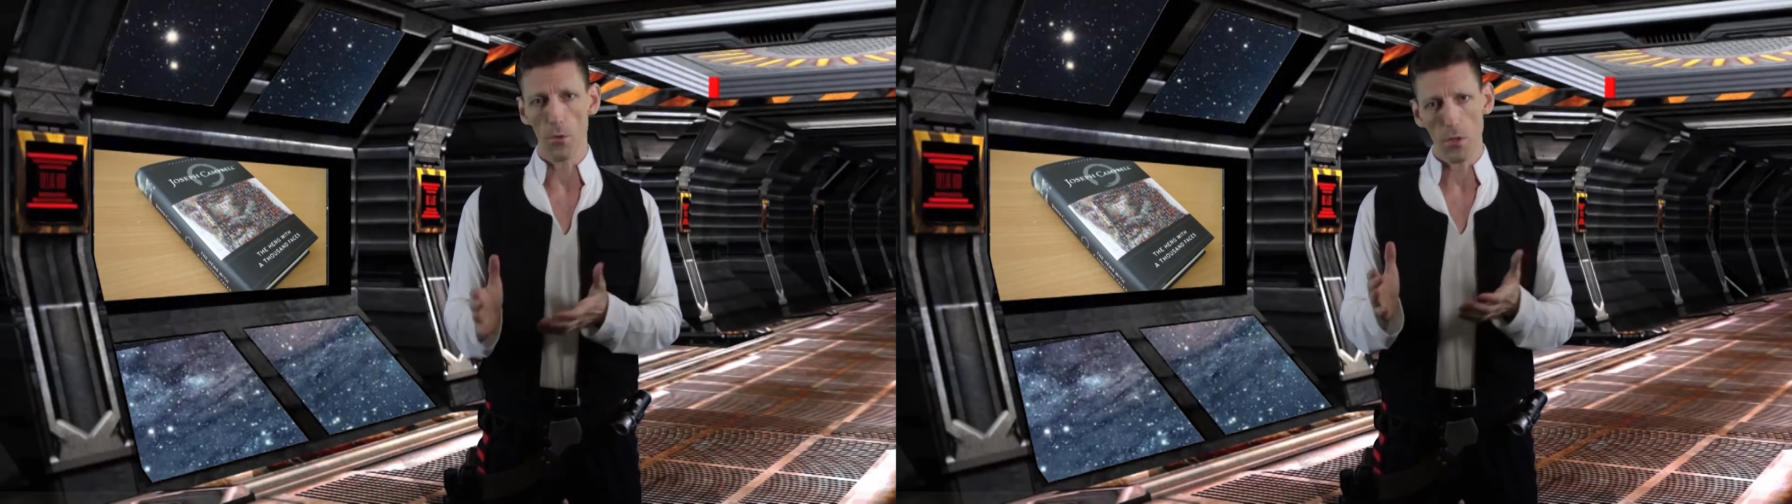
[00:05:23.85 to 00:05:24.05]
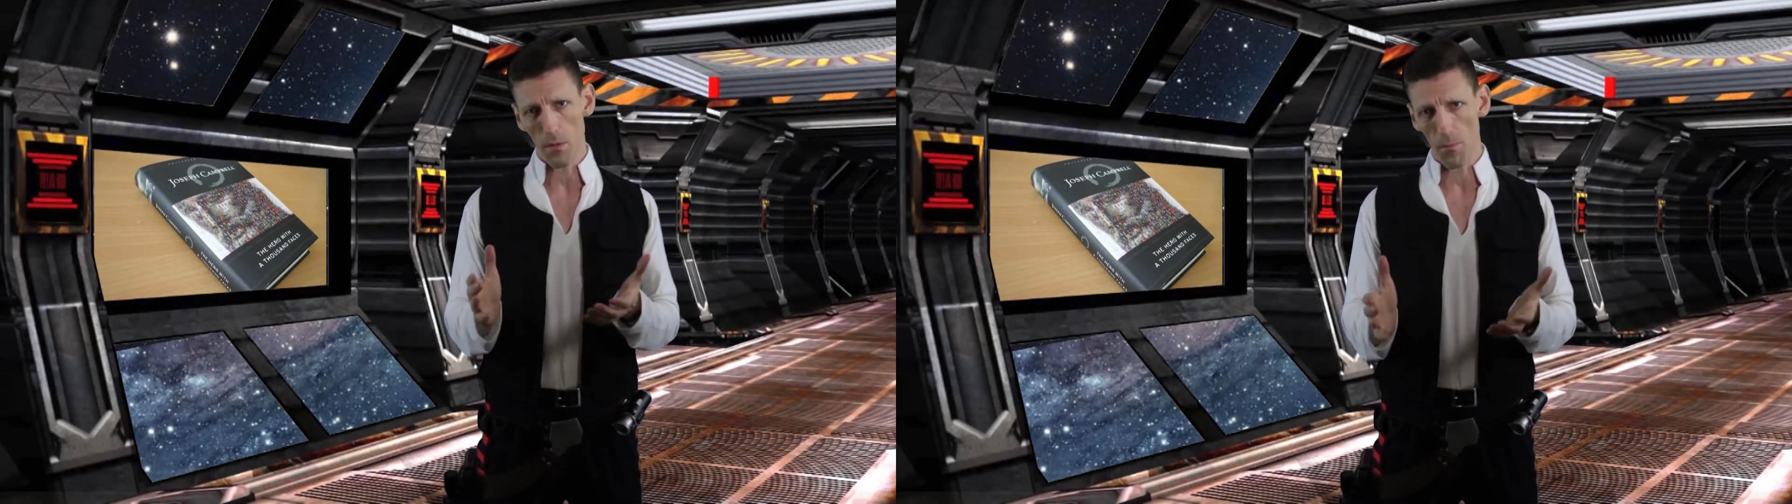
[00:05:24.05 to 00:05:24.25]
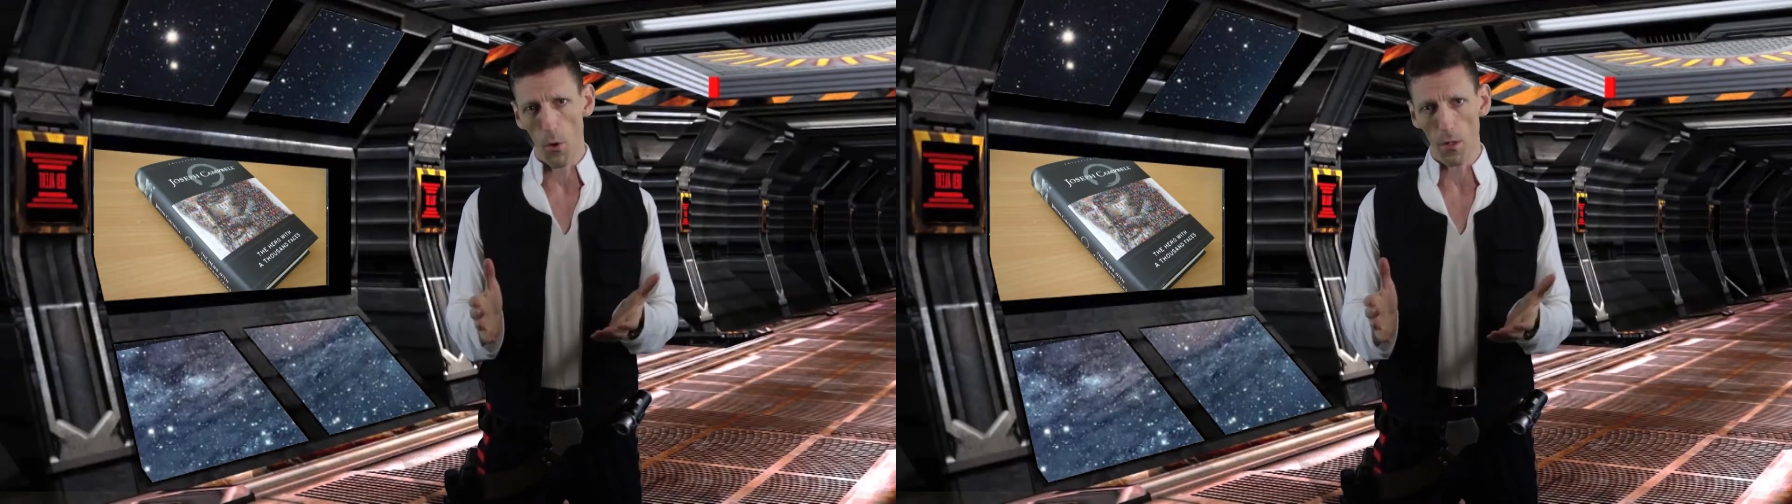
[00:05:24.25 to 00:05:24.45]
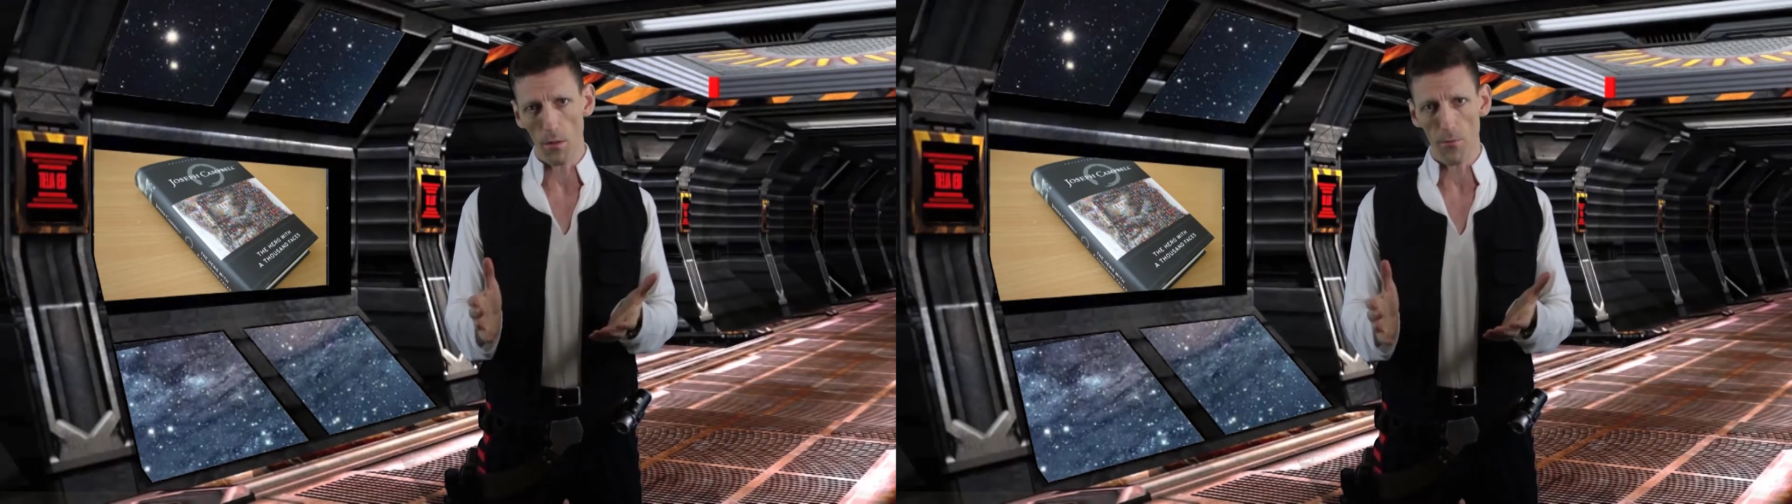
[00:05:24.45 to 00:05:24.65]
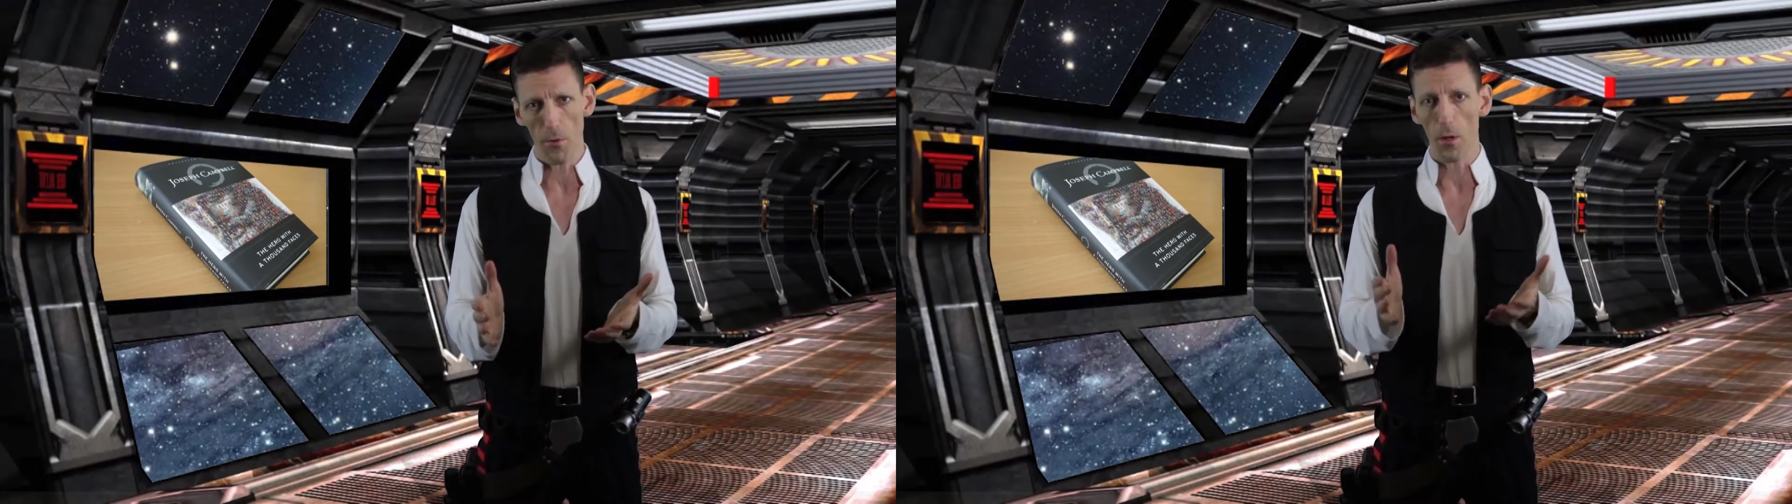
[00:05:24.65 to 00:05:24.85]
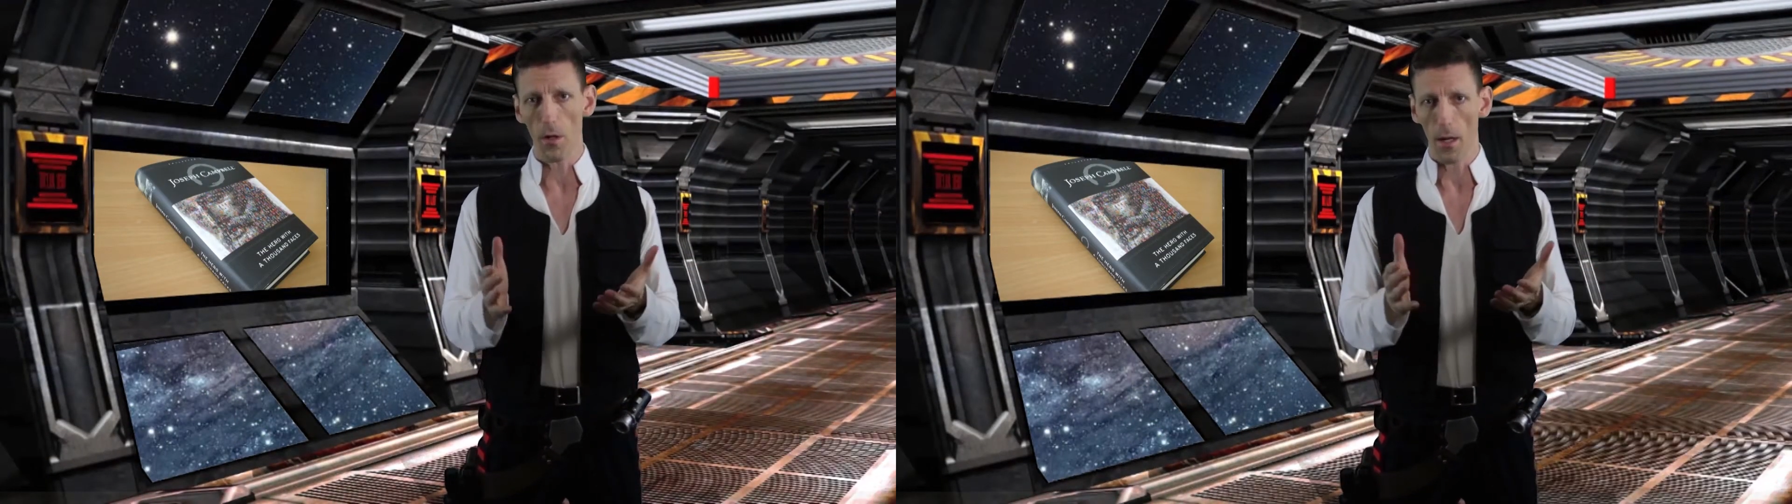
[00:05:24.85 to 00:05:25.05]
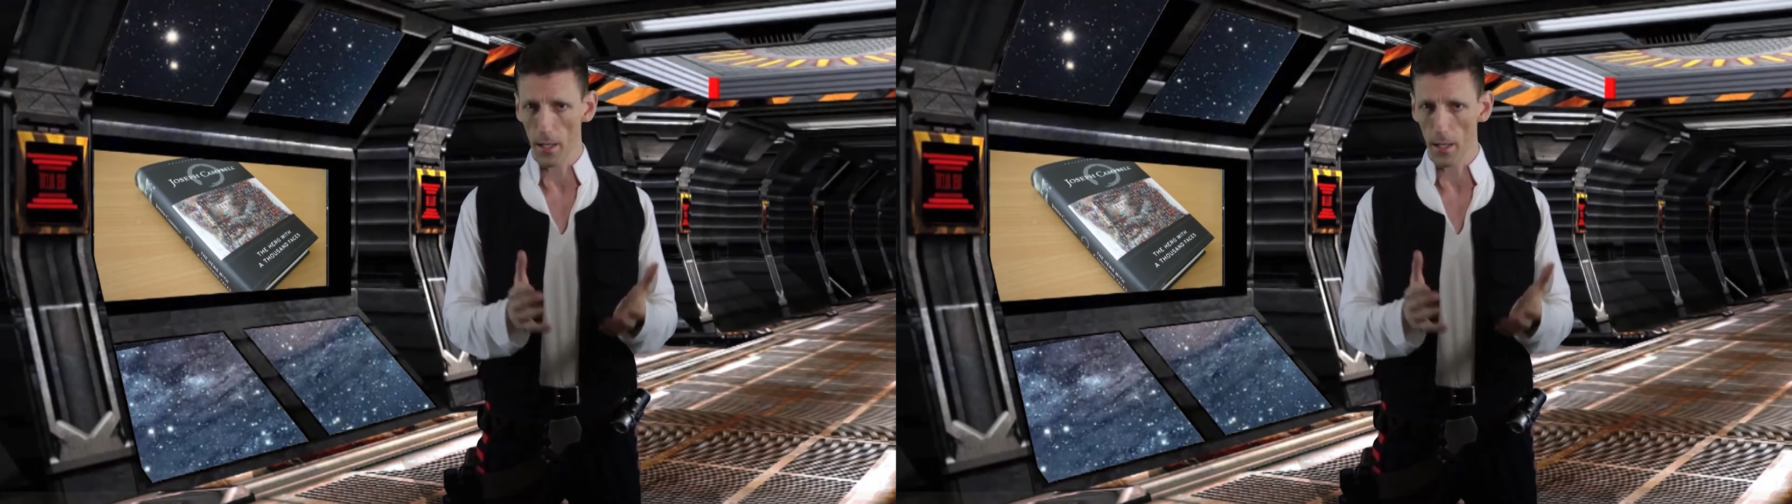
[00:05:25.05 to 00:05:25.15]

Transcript: which is important for